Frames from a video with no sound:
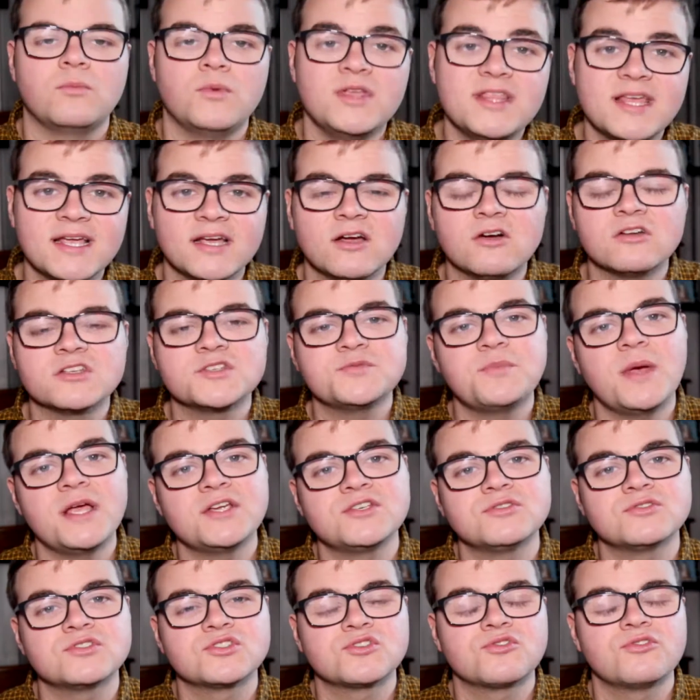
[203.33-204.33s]
We then got a
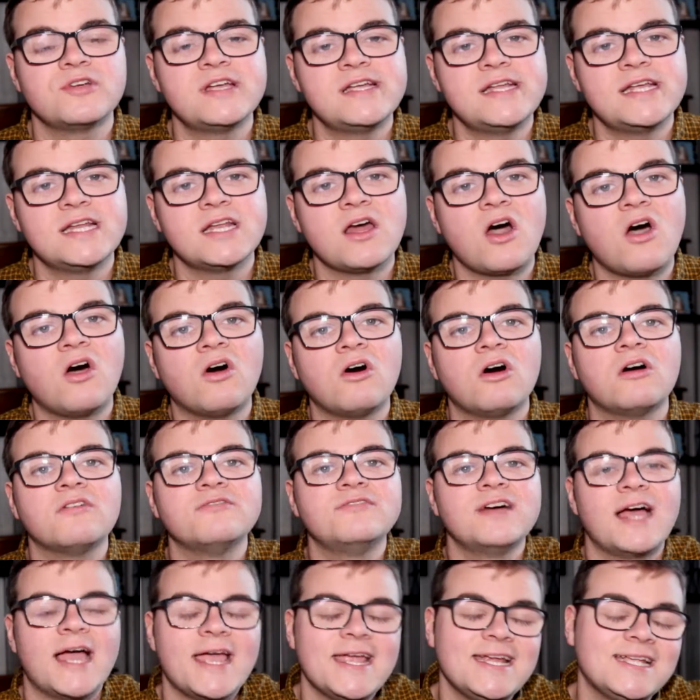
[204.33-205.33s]
special screening
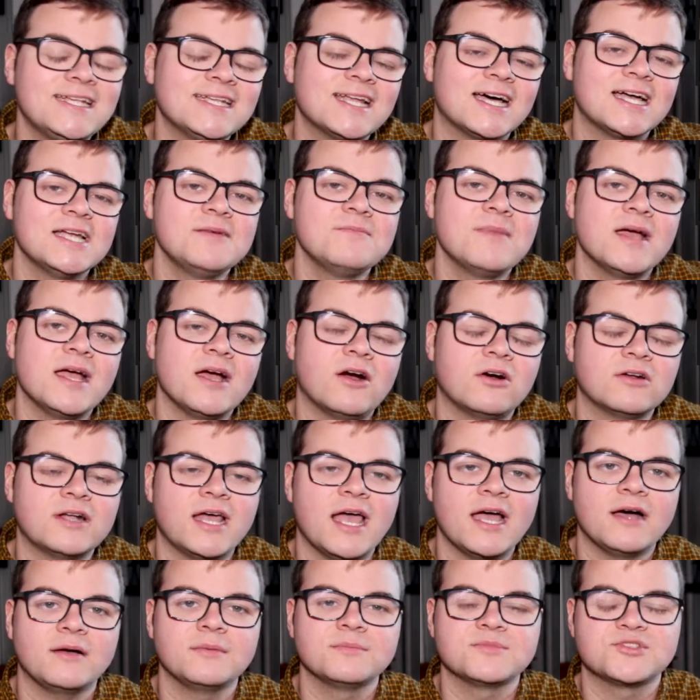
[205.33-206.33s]
of A Nightmare on
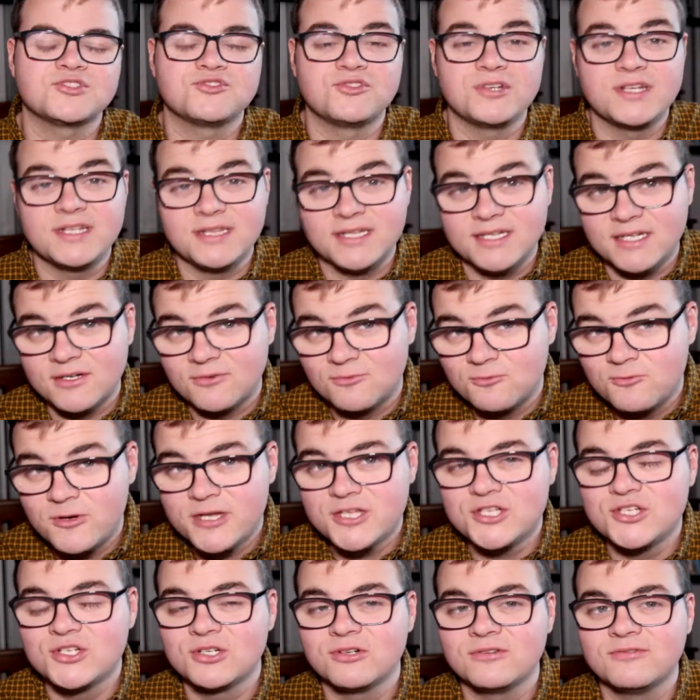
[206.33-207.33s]
Elm Street, the
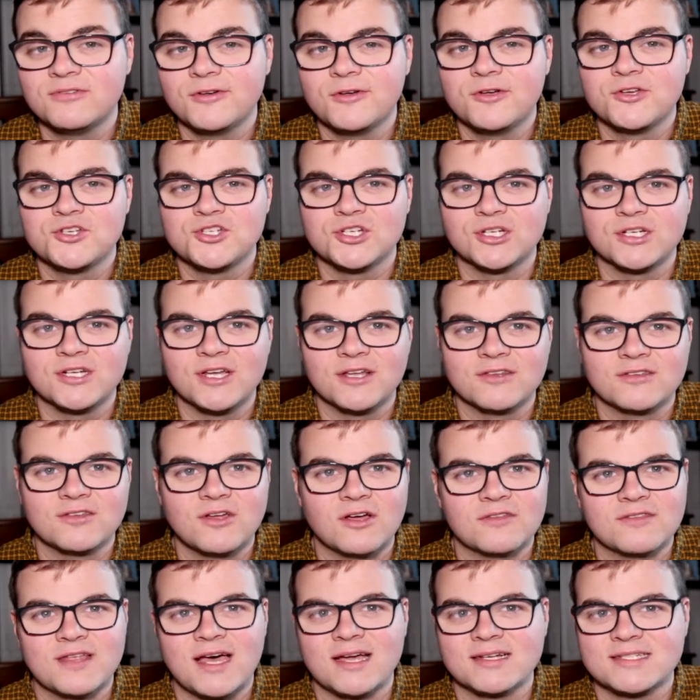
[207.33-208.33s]
original version,
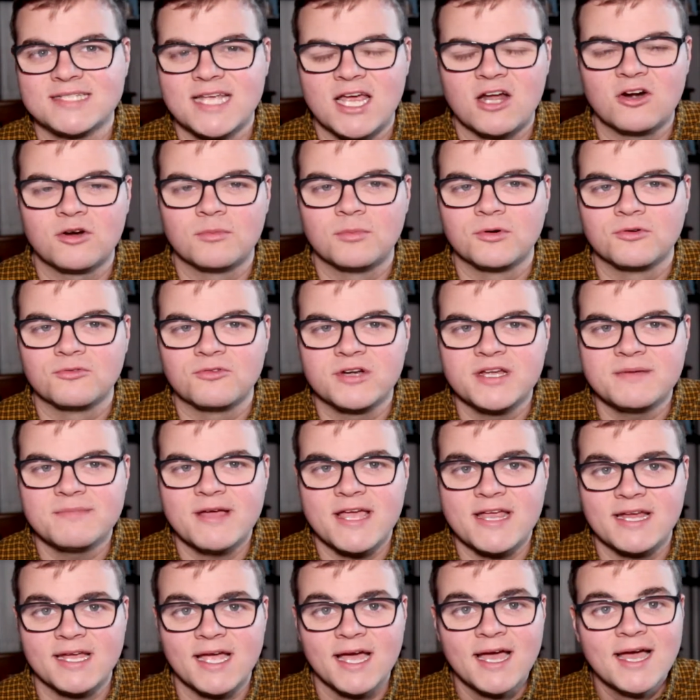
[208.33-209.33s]
not that terrible
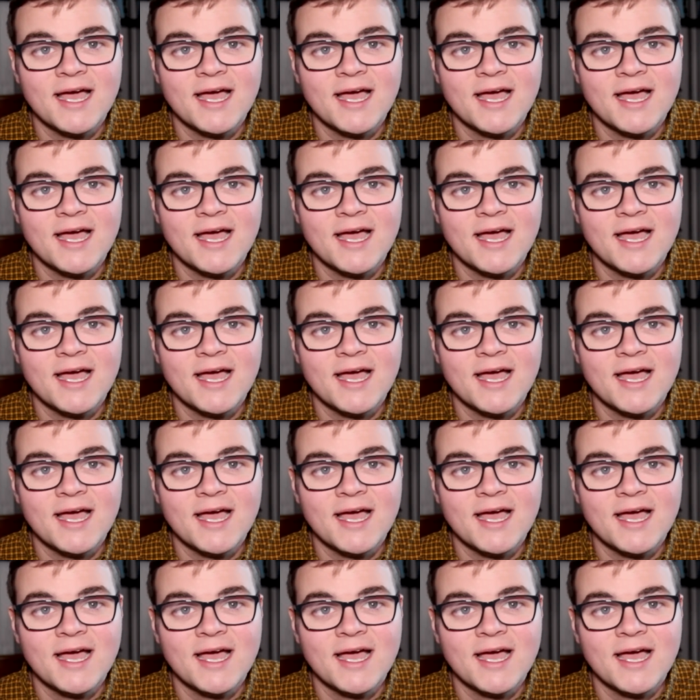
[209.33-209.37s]
remake.